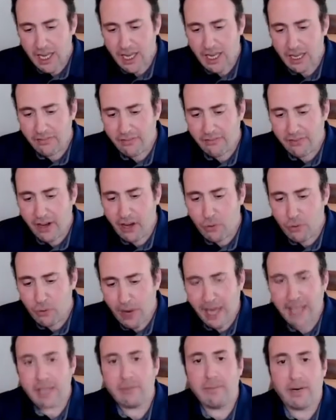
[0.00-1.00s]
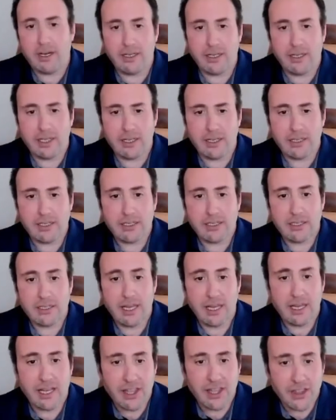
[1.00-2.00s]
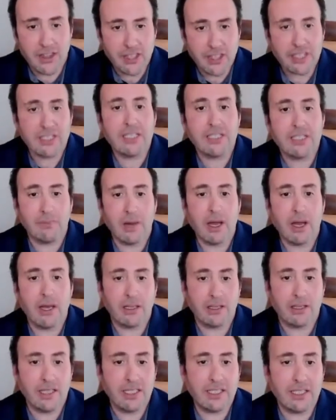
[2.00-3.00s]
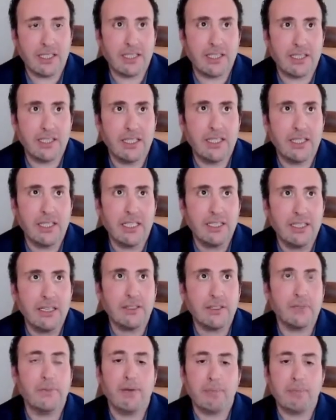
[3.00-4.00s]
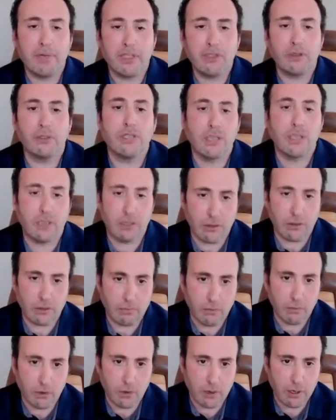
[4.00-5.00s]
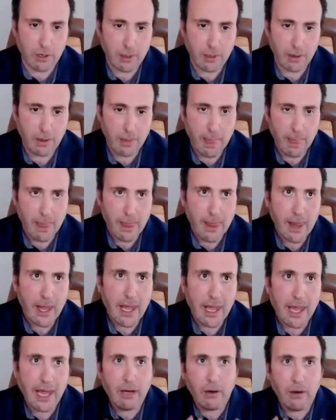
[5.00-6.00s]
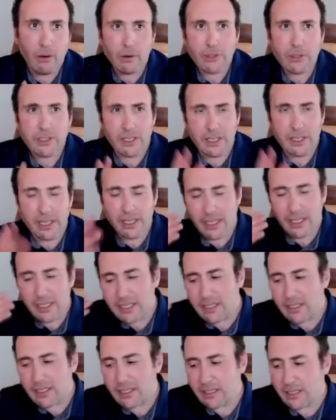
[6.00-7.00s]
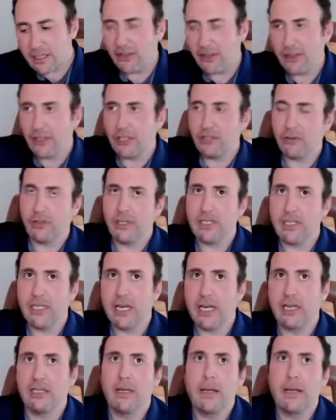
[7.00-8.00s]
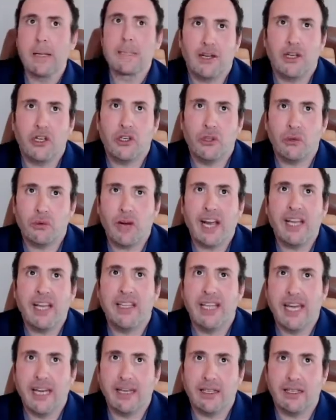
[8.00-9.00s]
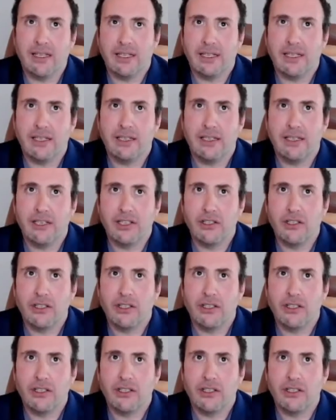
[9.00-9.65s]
if i write about this this is my this is this gives me an opportunity to learn more and also and this is another thing to understand you write daily